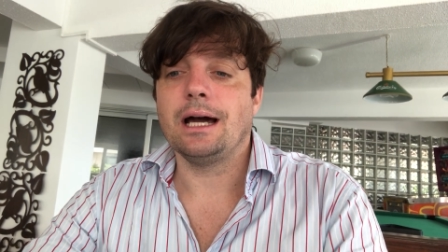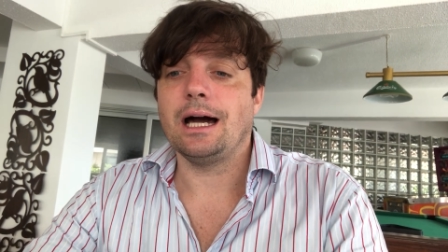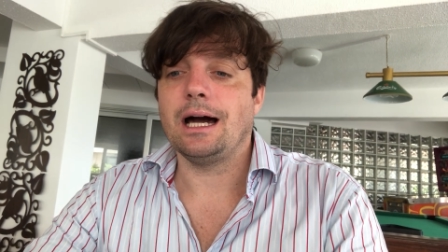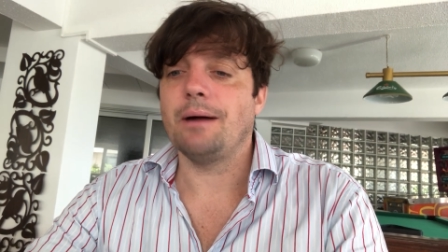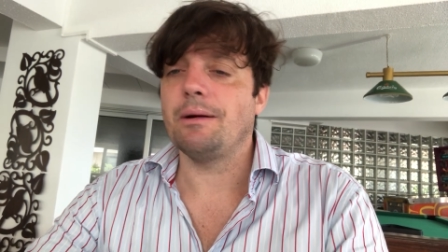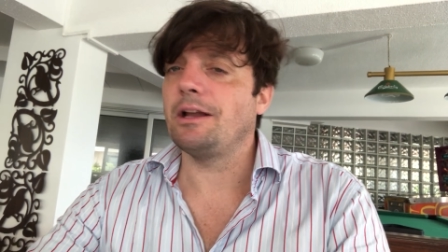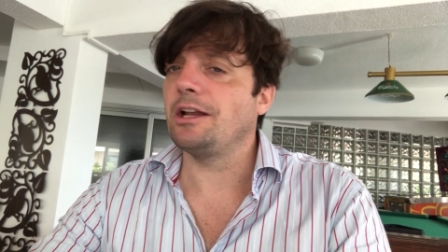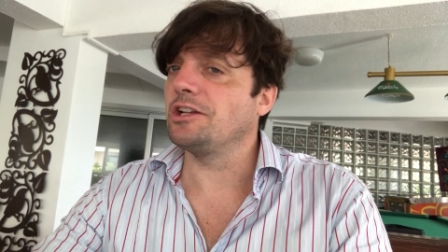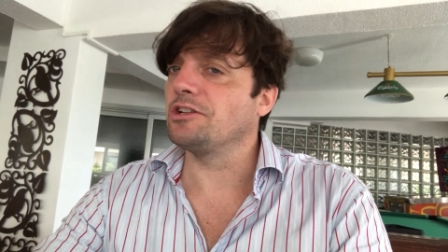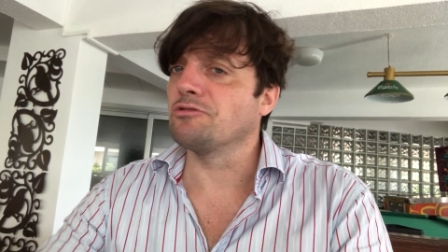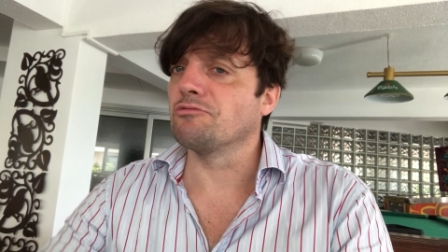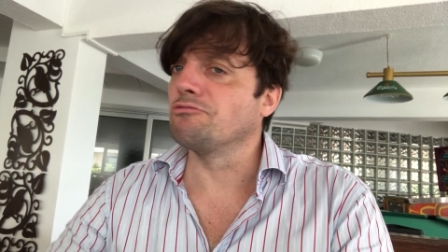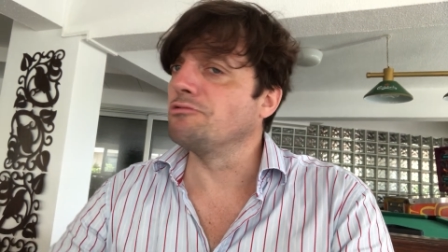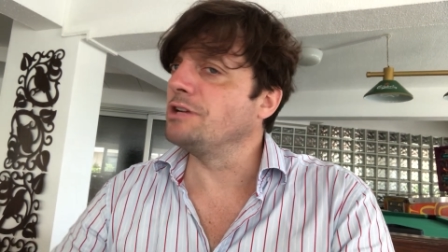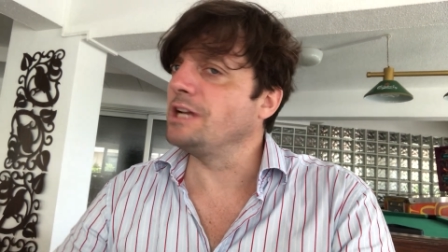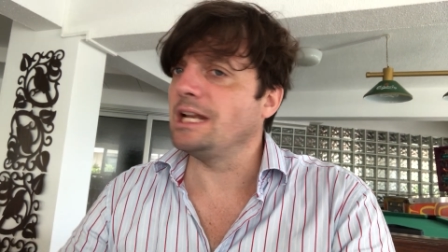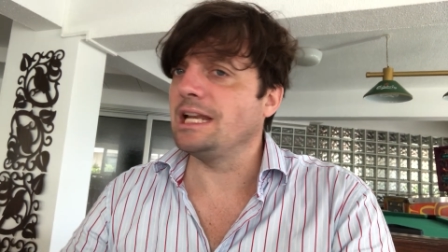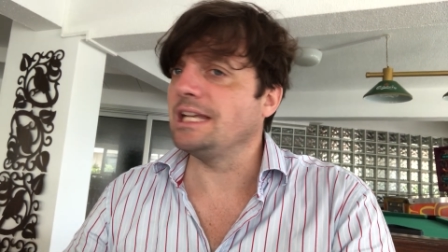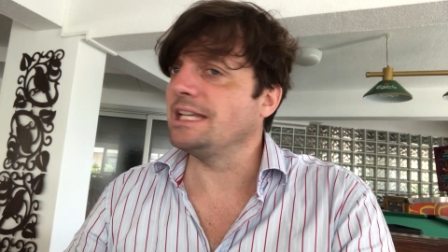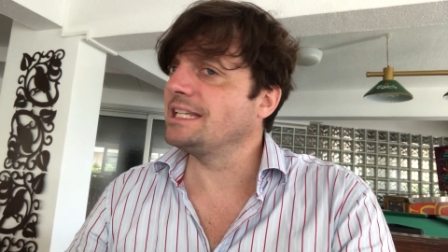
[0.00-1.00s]
Uh, and it's
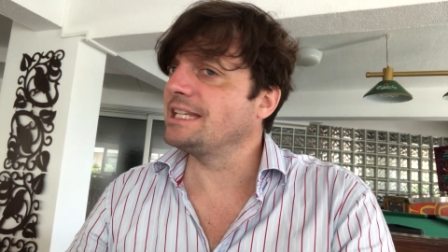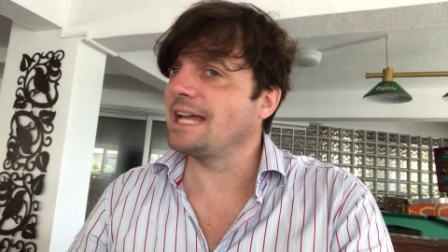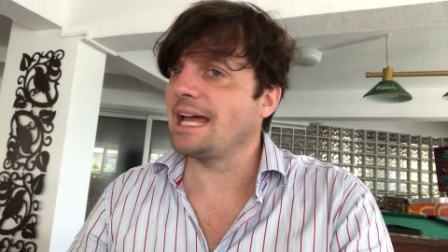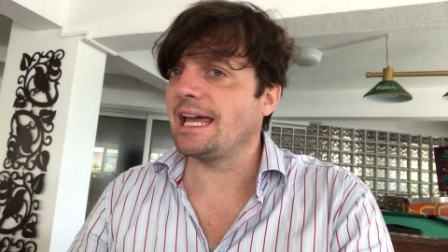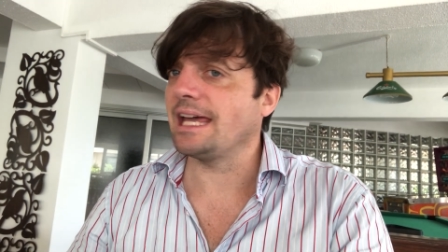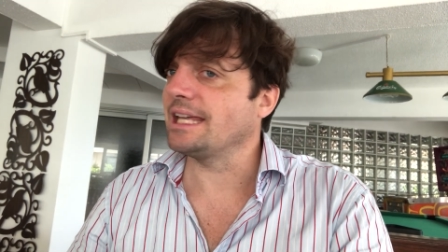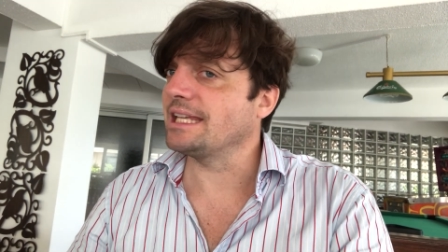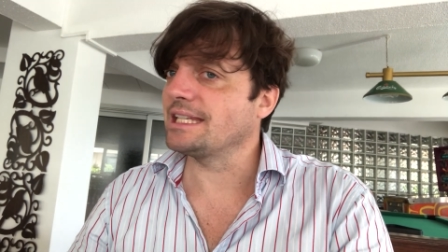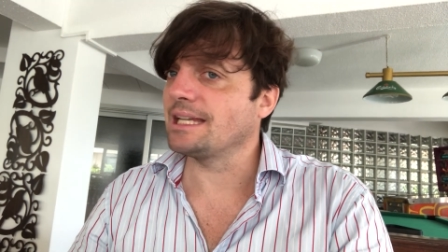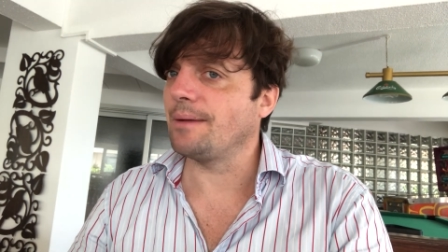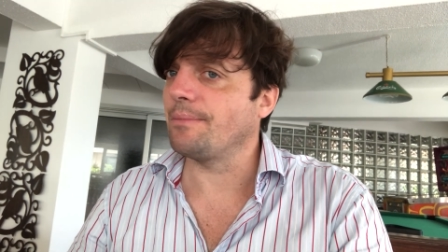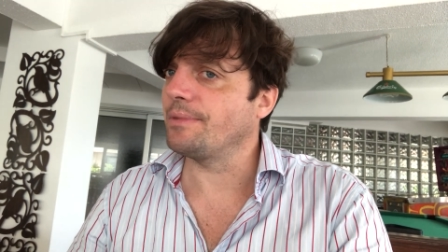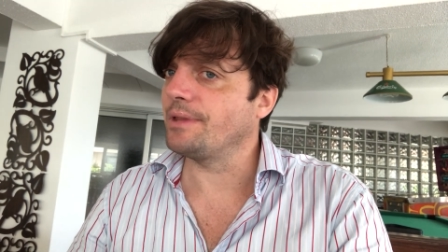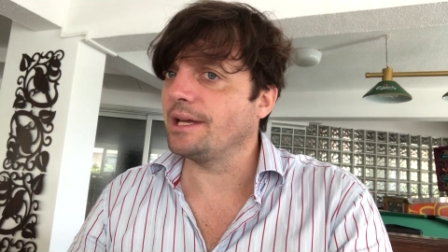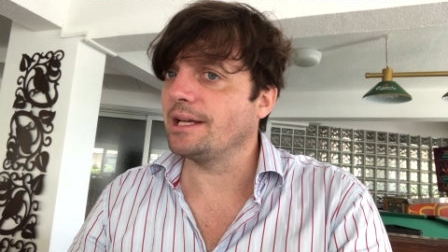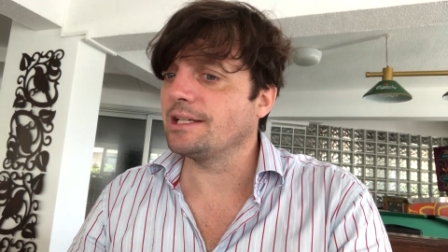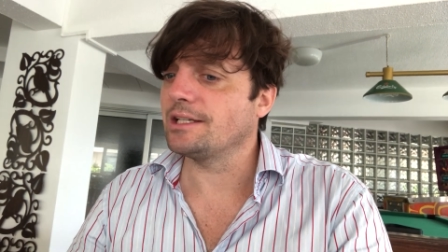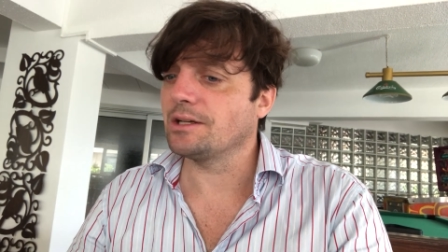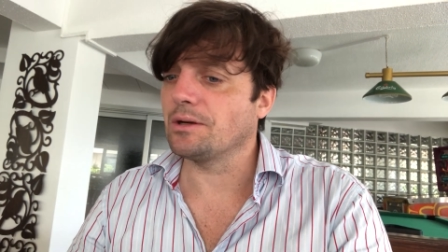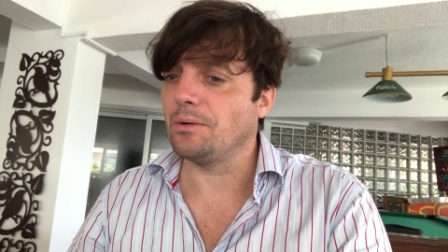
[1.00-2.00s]
really saying
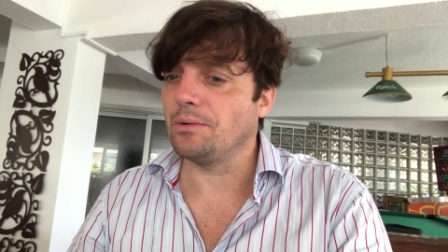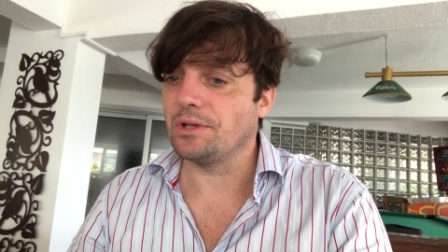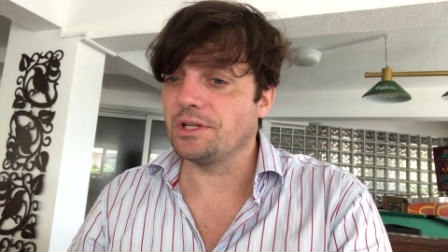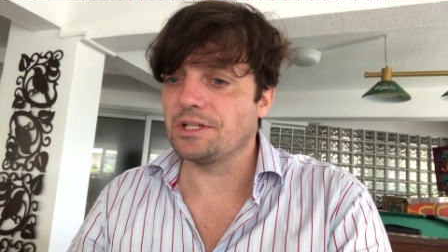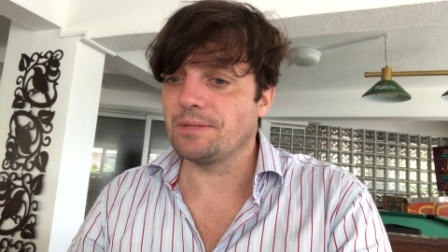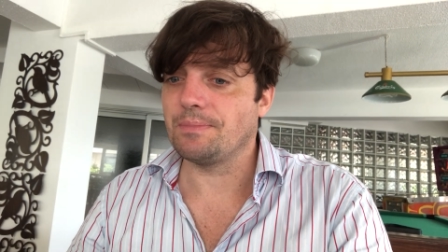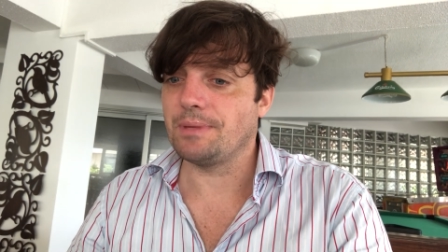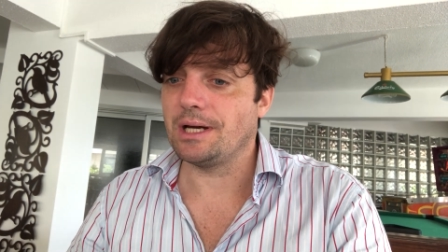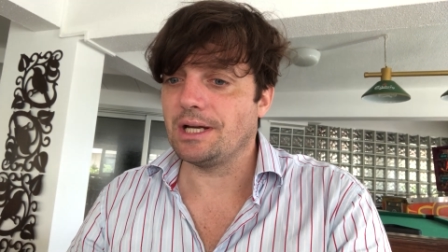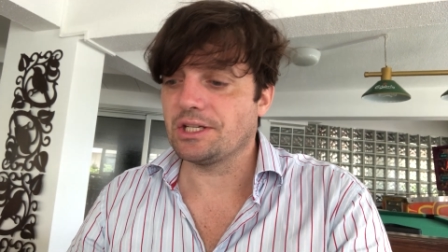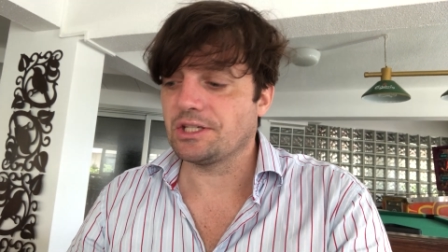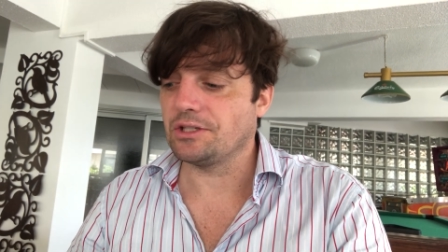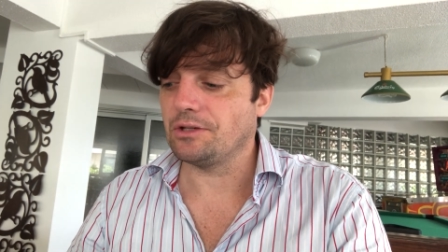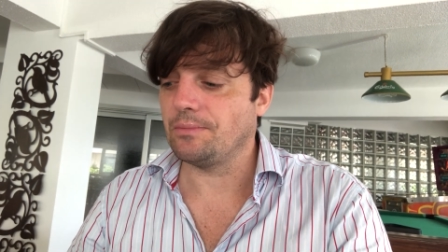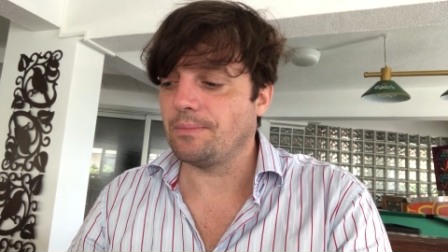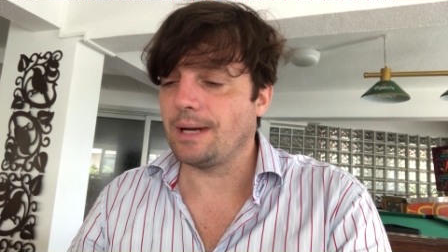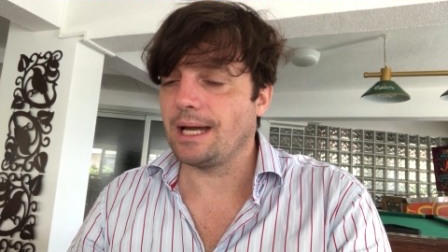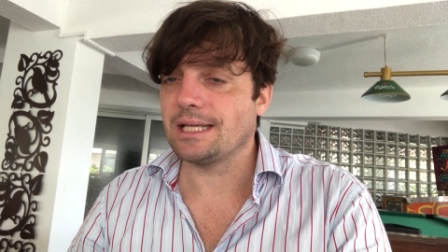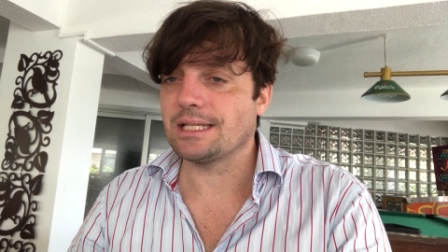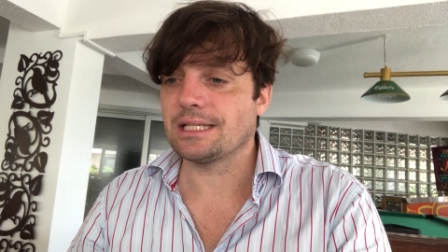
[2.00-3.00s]
something to call this a
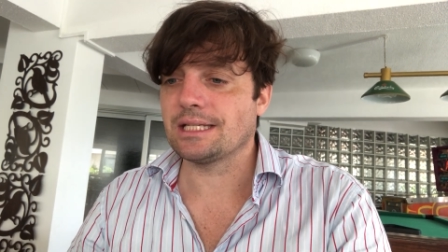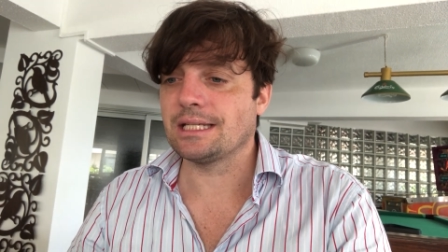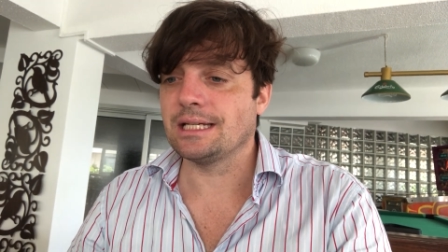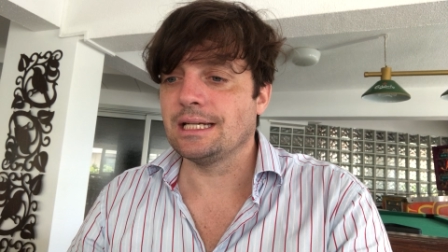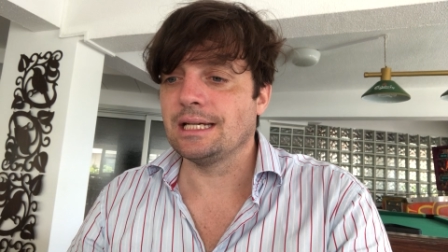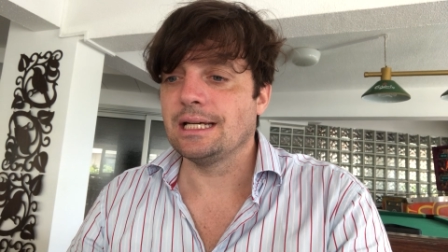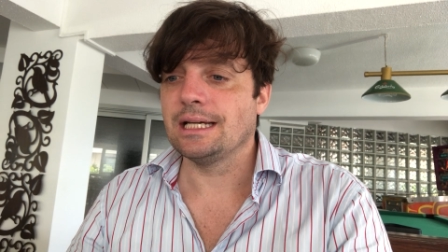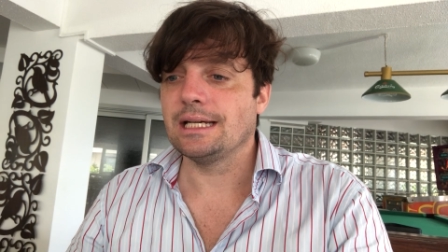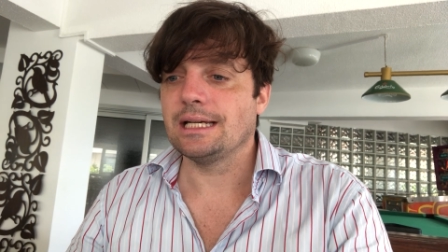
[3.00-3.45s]
personal best,